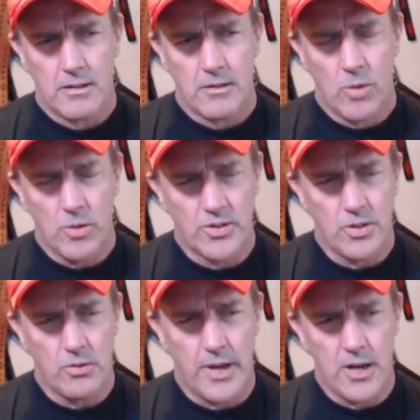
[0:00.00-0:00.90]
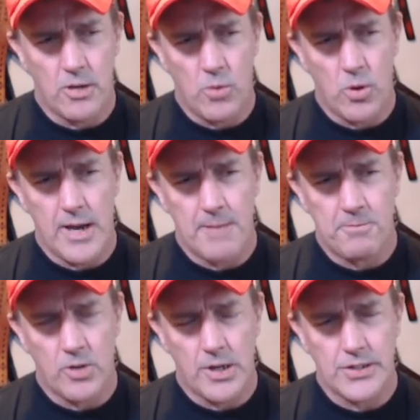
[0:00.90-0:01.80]
we were doing an airborne
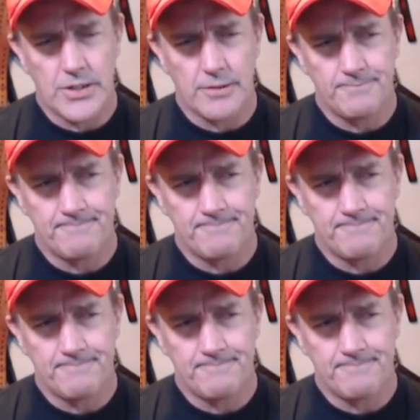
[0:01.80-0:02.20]
operation,